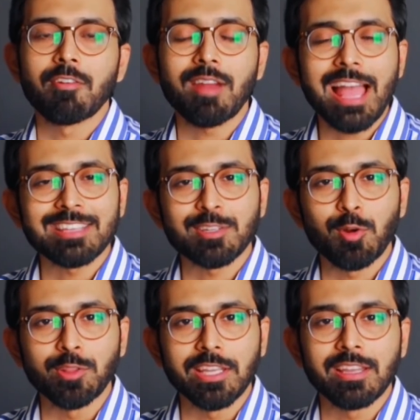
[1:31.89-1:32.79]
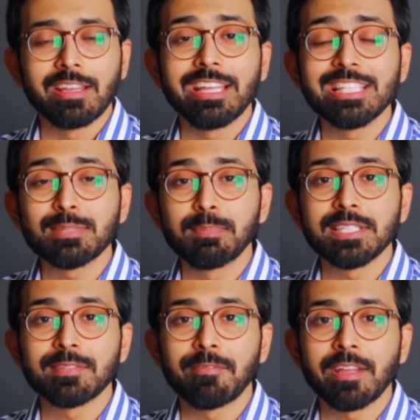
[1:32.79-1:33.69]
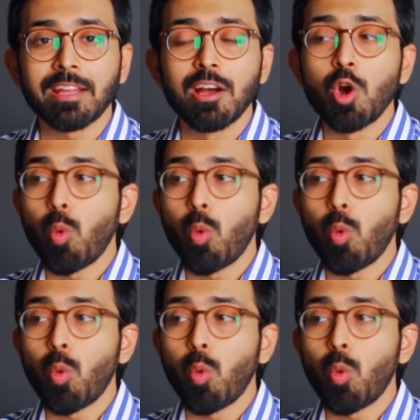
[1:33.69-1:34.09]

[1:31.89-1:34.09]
relaxed clothing in specific